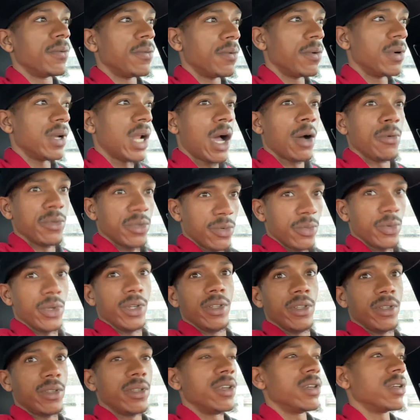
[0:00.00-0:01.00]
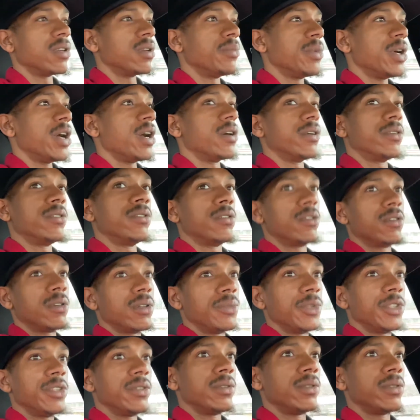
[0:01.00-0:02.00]
what I was really thinking about, you know
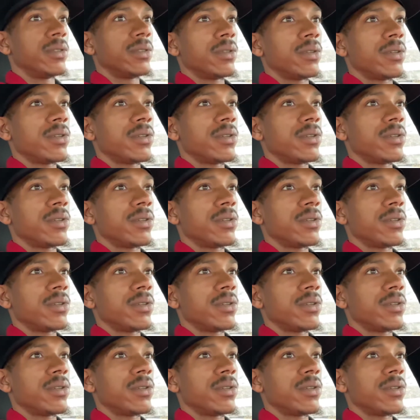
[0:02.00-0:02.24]
what I mean?